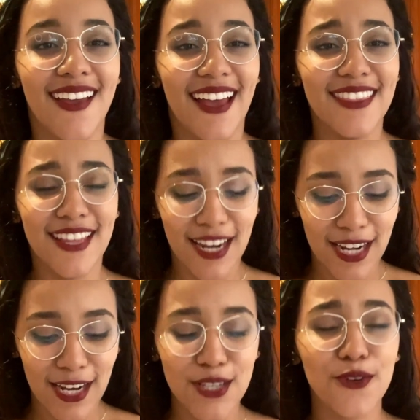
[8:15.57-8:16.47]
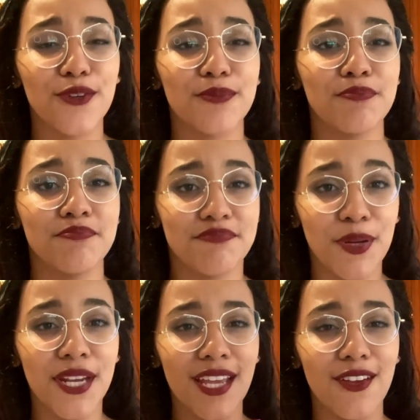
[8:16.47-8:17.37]
and then you're
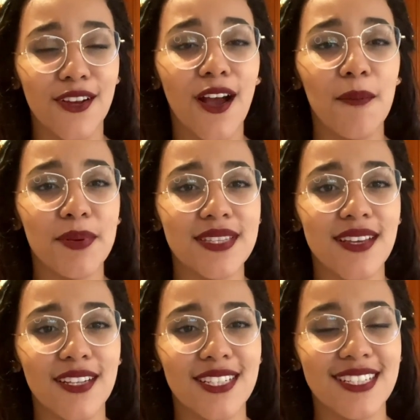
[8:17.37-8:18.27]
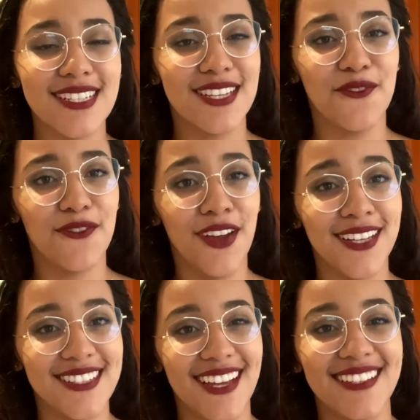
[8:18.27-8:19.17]
putting your cup inside to
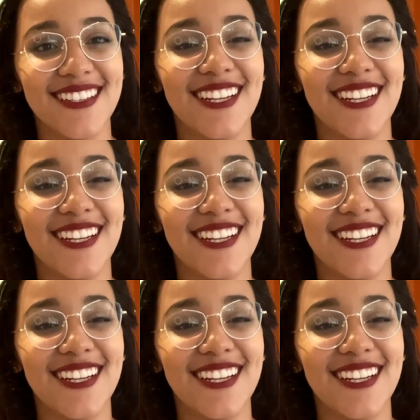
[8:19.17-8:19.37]
disinfect it.